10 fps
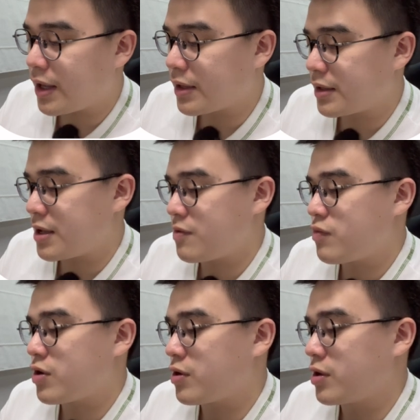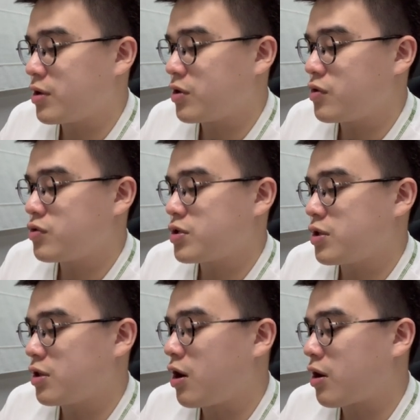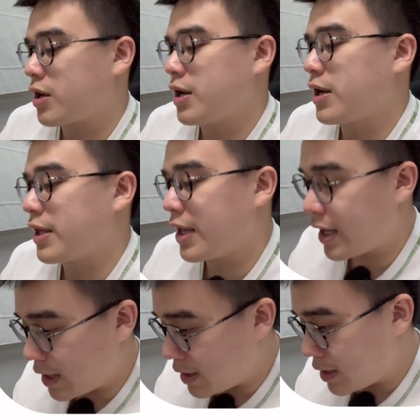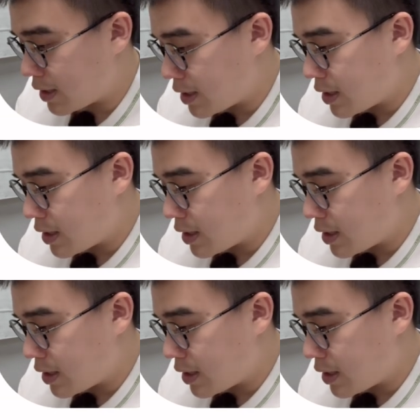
and then we're gonna use log again.